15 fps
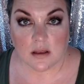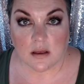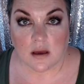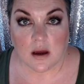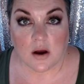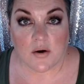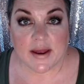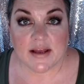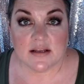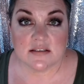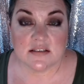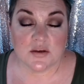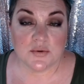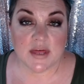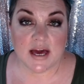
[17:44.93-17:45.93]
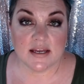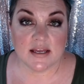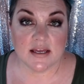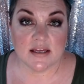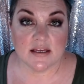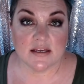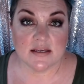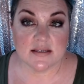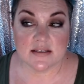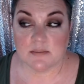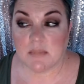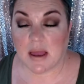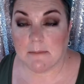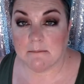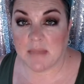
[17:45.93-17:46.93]
All right, so that is
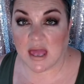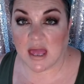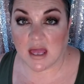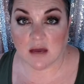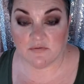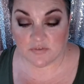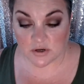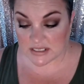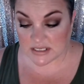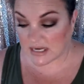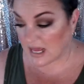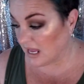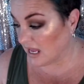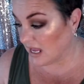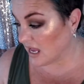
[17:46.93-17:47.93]
my makeup for today.